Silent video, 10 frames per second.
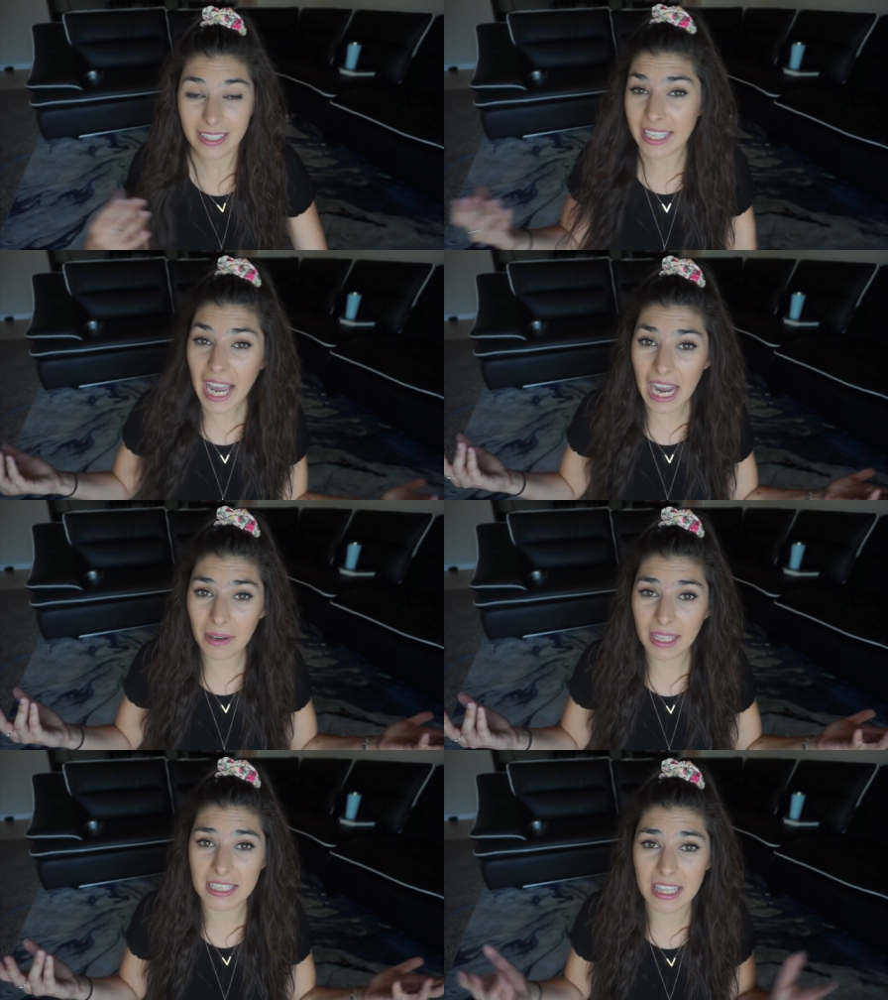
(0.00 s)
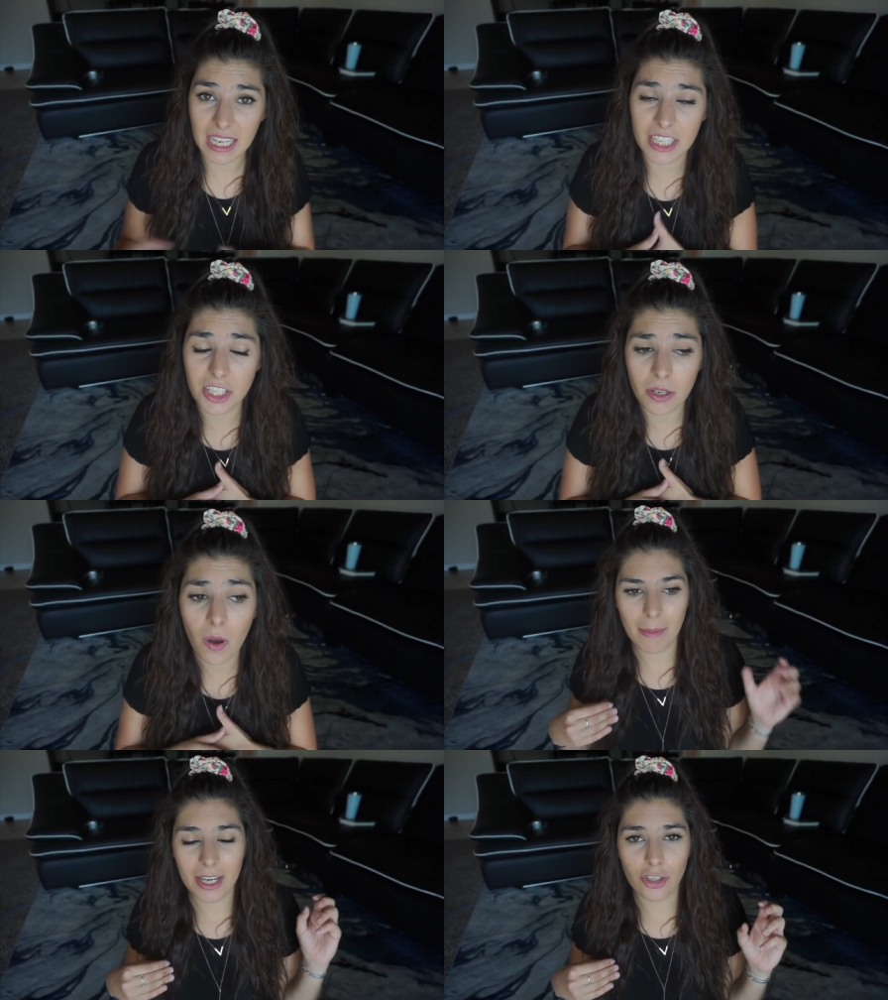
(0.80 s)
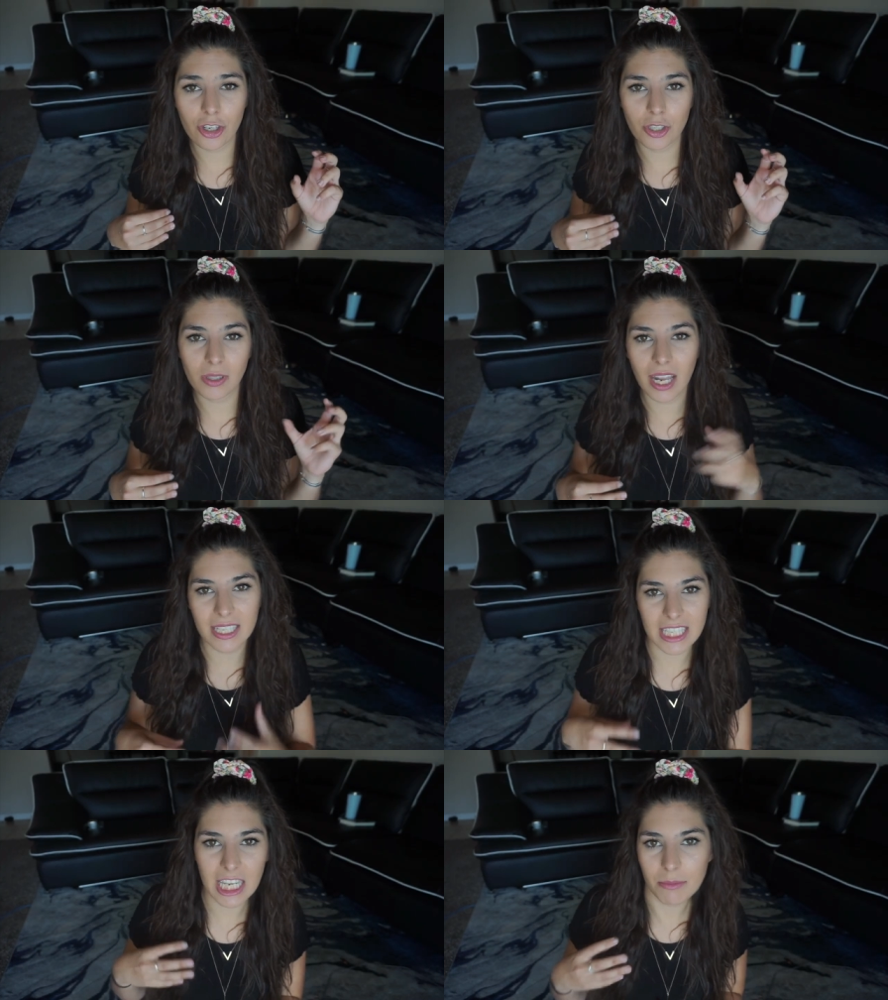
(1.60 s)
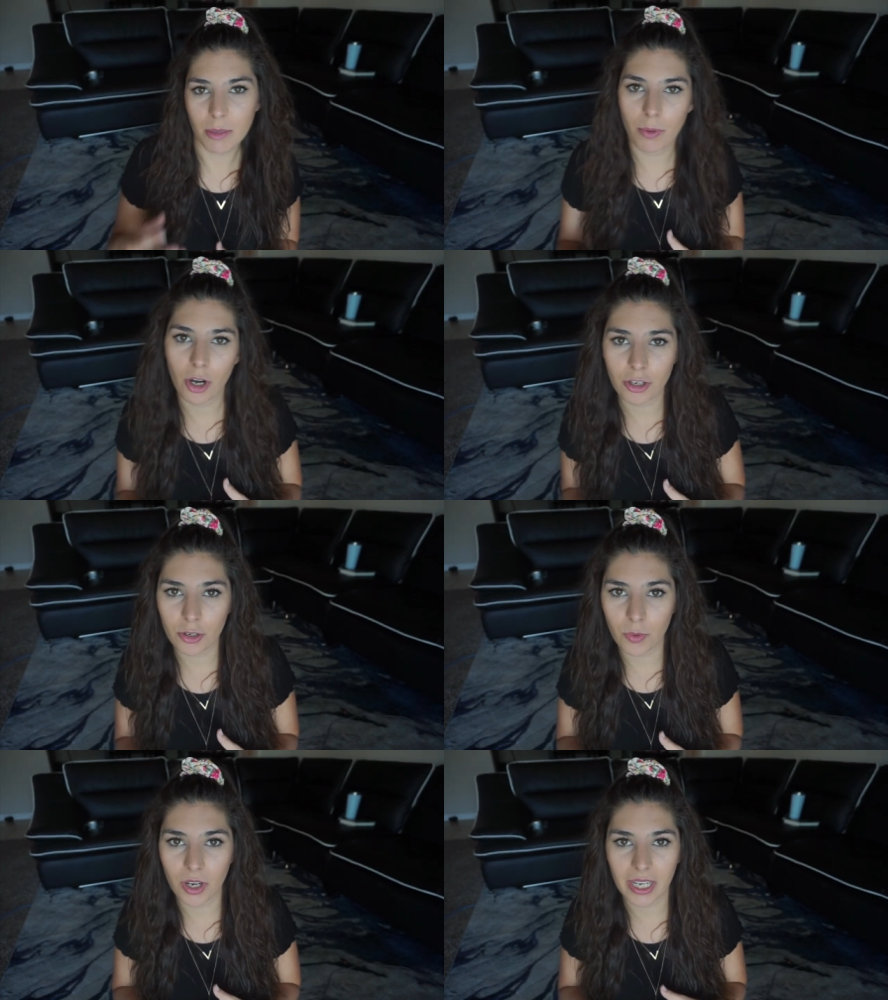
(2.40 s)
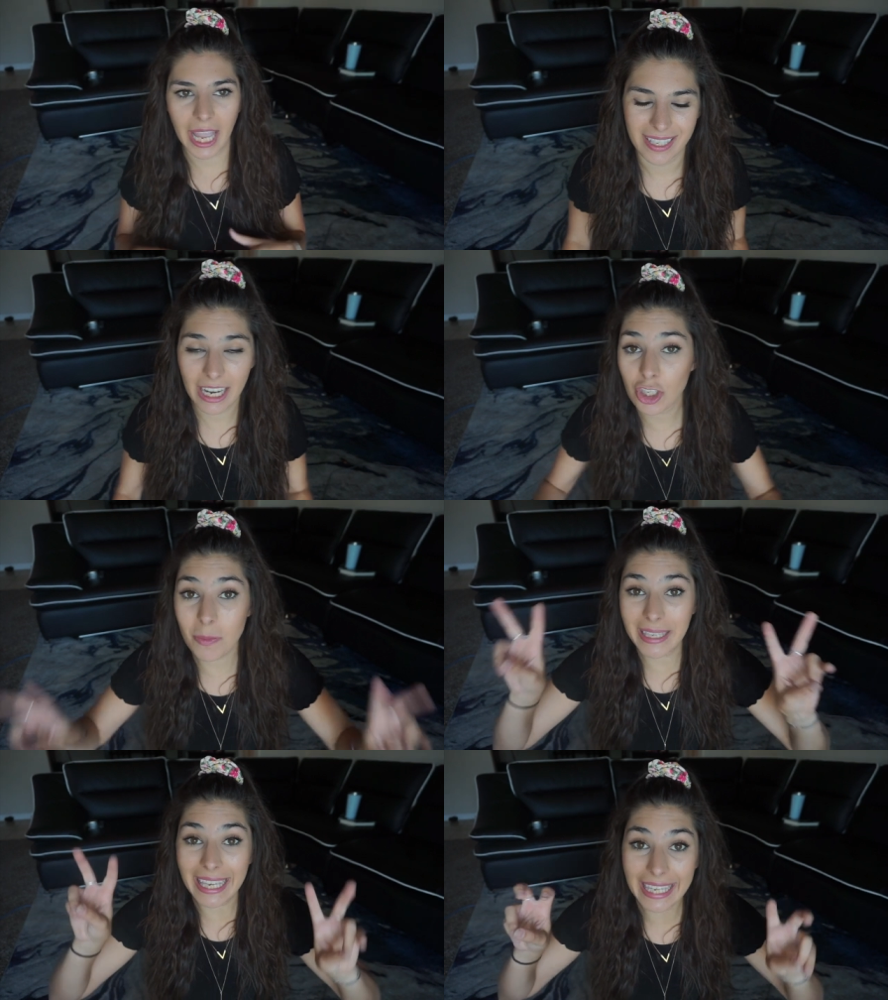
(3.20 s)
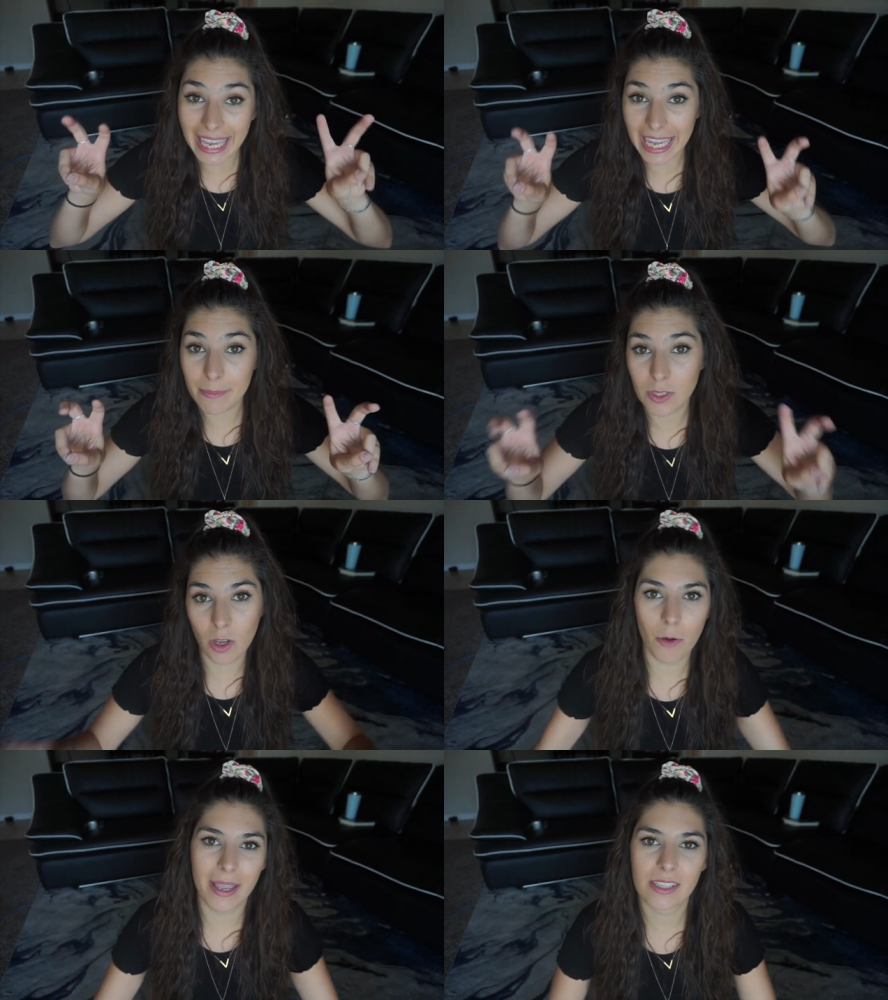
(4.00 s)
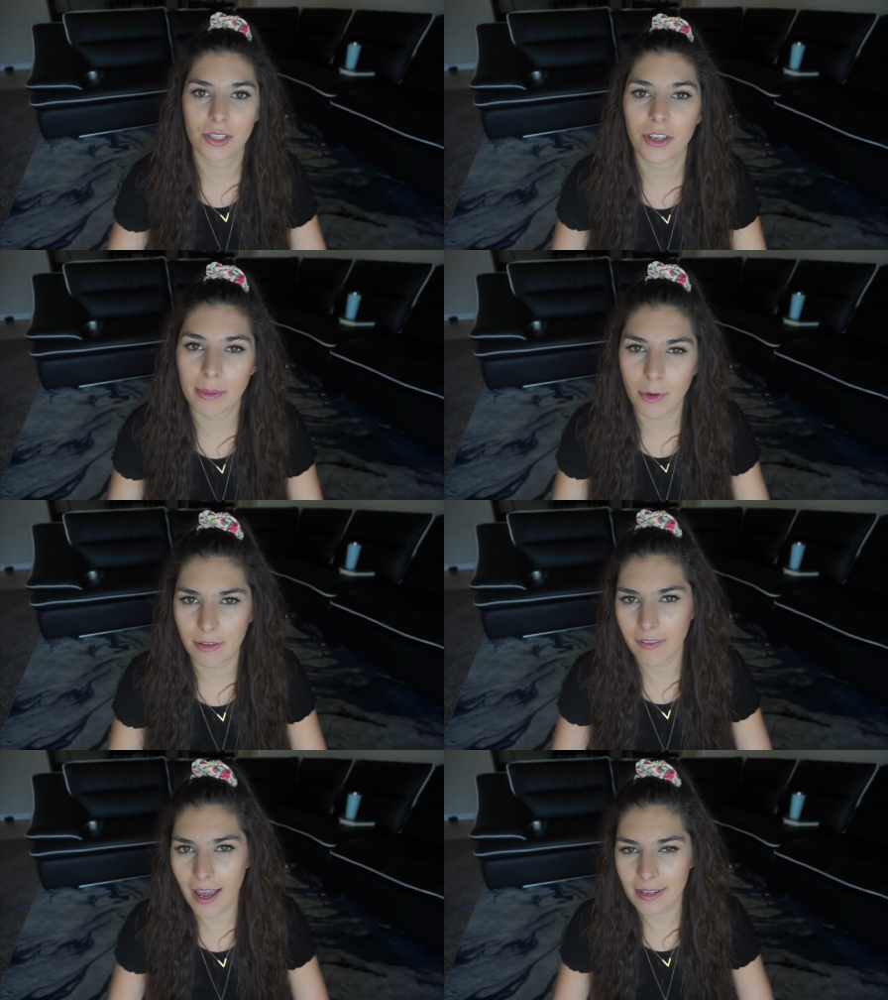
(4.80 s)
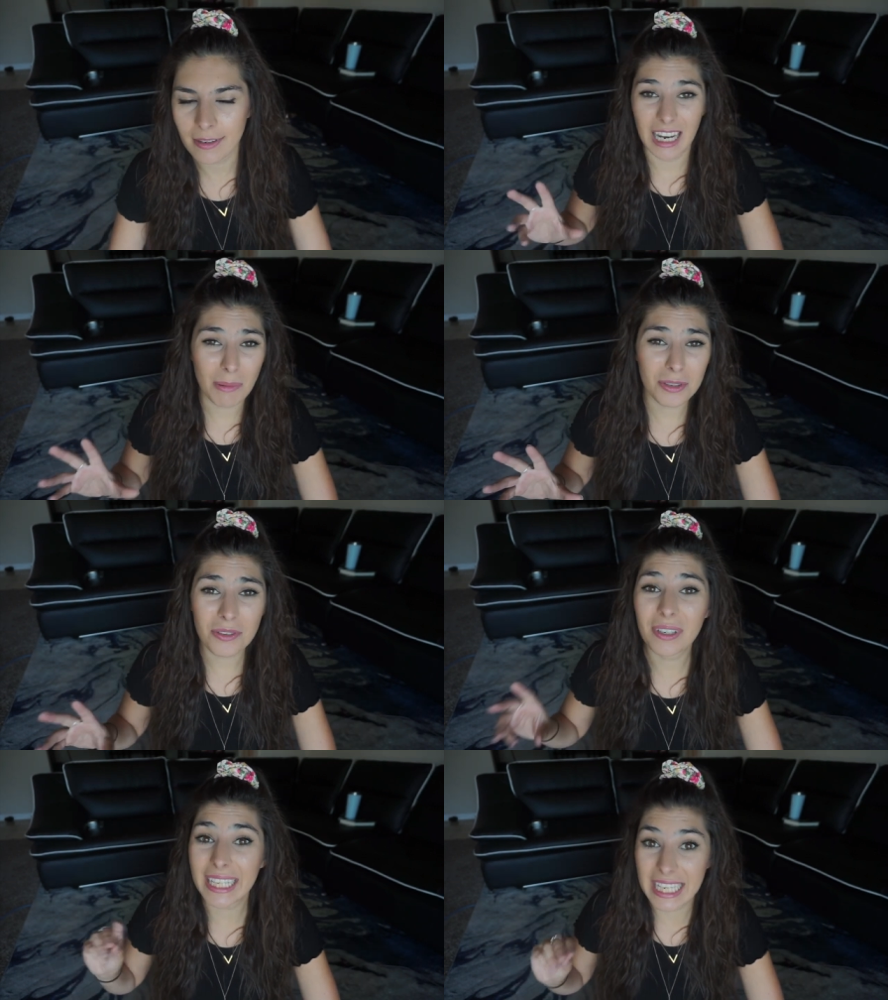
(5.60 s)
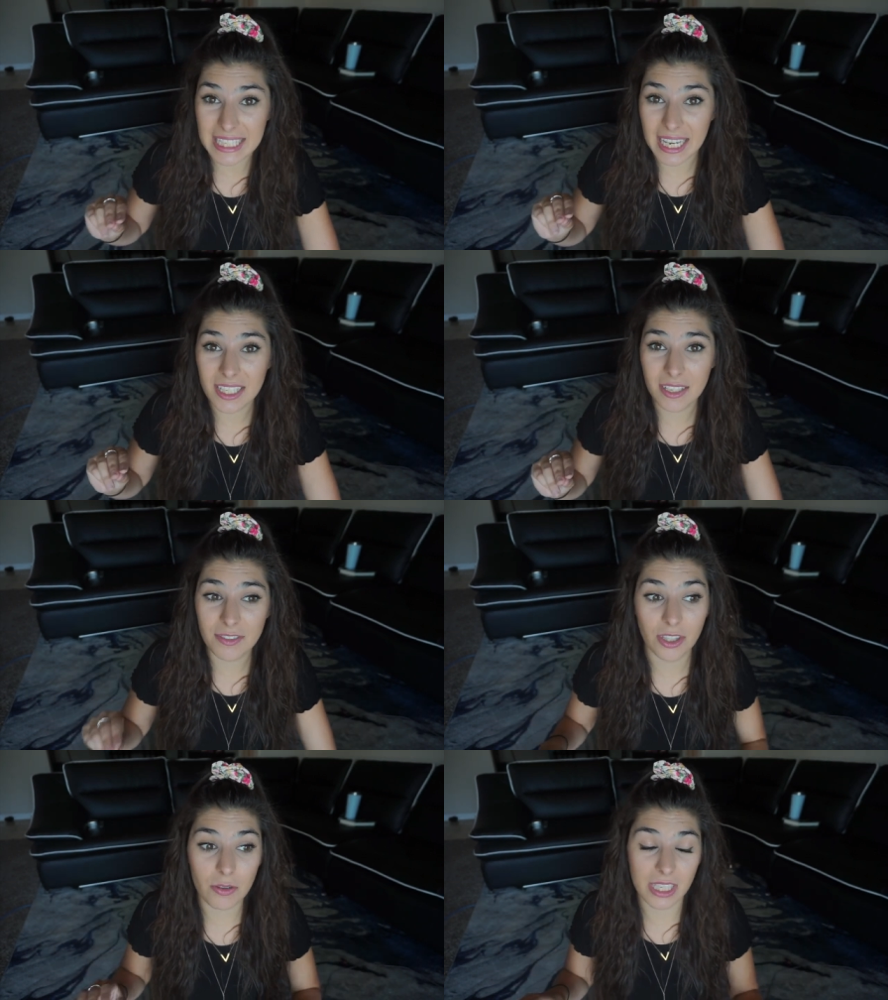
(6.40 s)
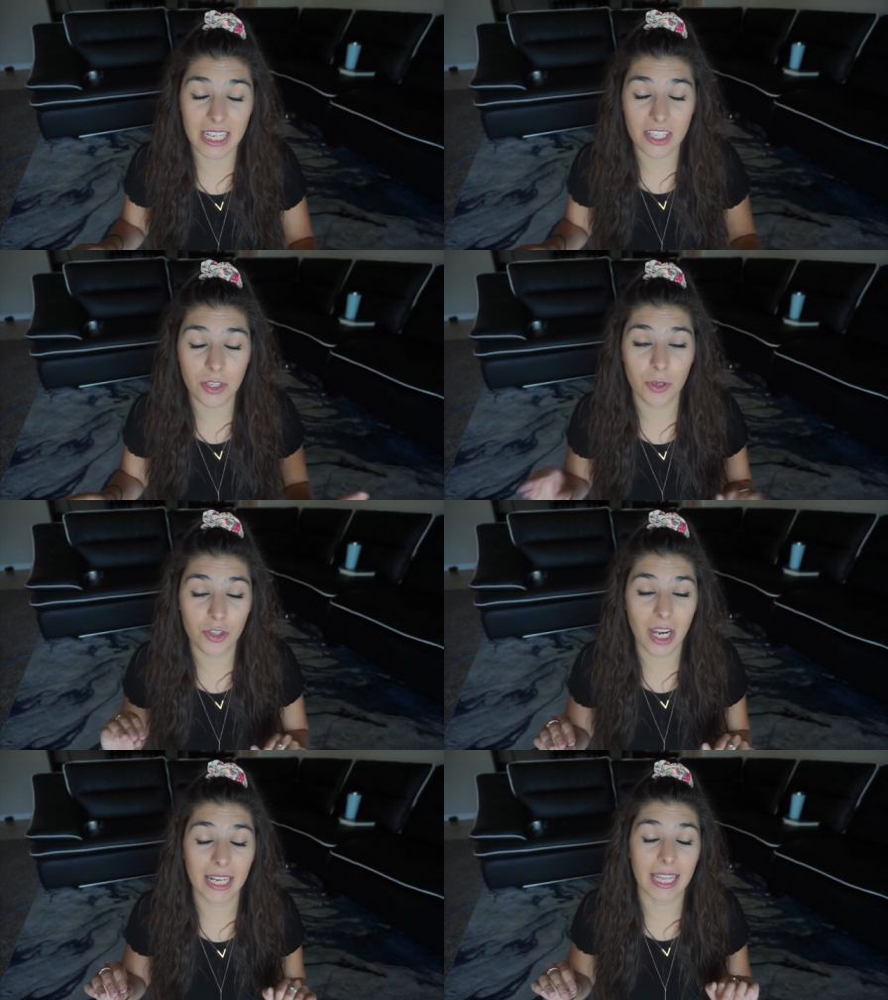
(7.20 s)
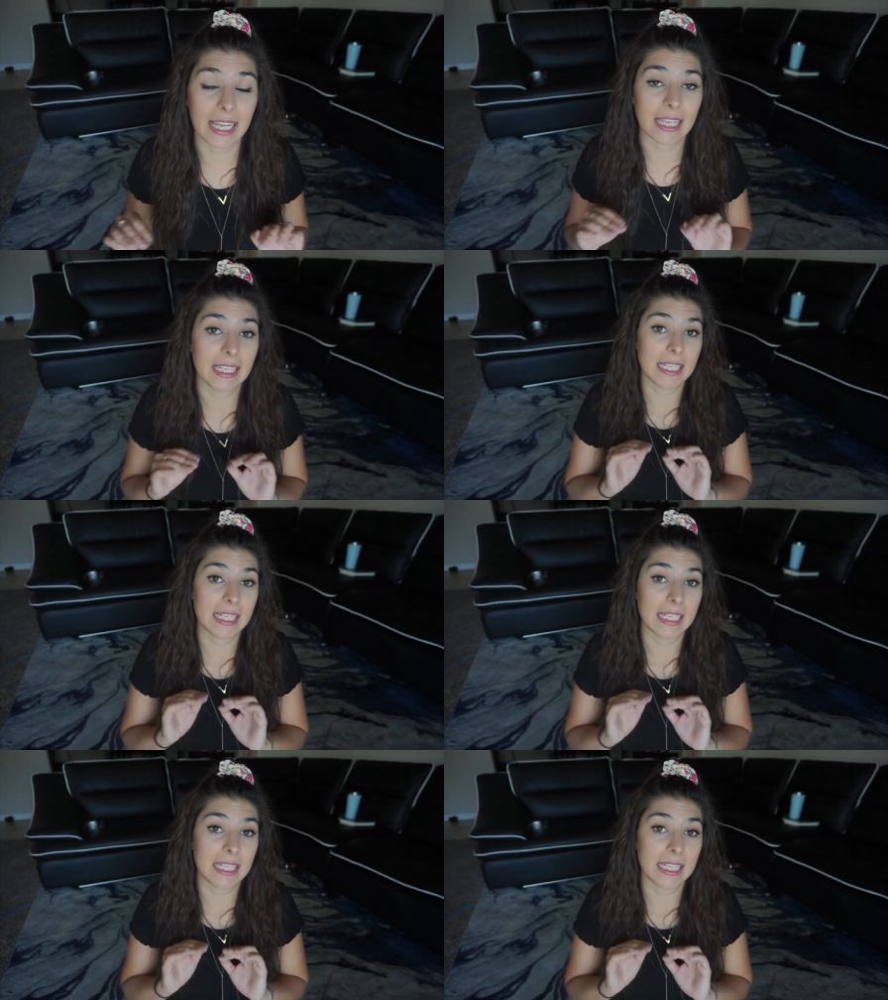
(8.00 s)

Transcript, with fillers: Yeah, I would like to think I do. I make sure to do a lot of teams and partner work, and also making games so it makes learning more fun. I'm also really attentive to those kids who are trying to like